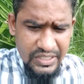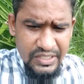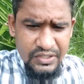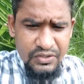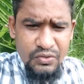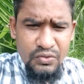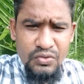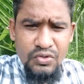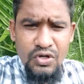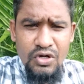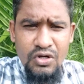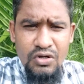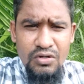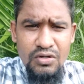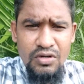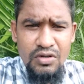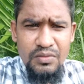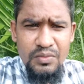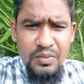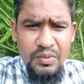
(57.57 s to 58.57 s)
you know
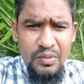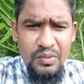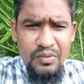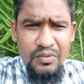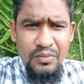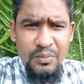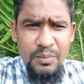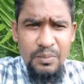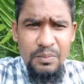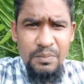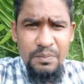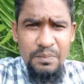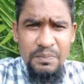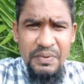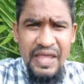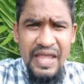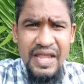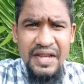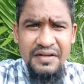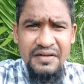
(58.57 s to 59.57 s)

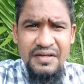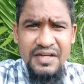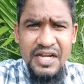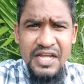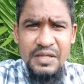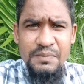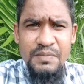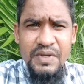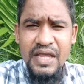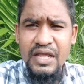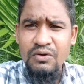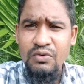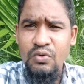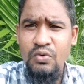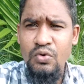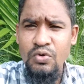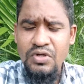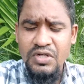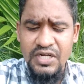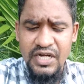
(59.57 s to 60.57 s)
bad time and
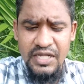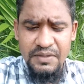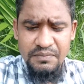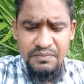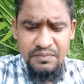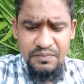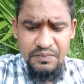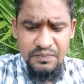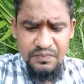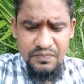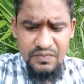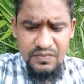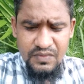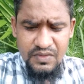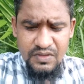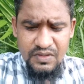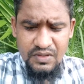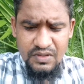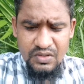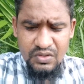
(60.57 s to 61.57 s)
good time
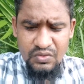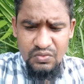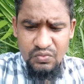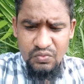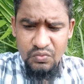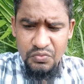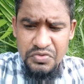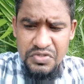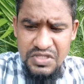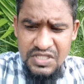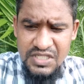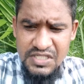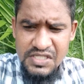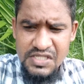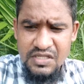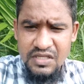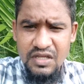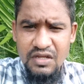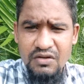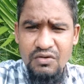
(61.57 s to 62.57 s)
with
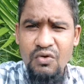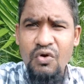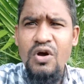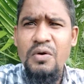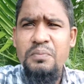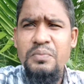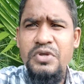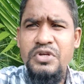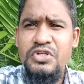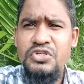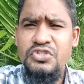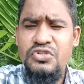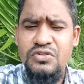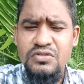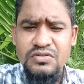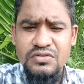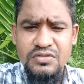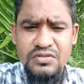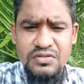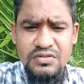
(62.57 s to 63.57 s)
this
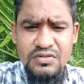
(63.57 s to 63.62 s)
combination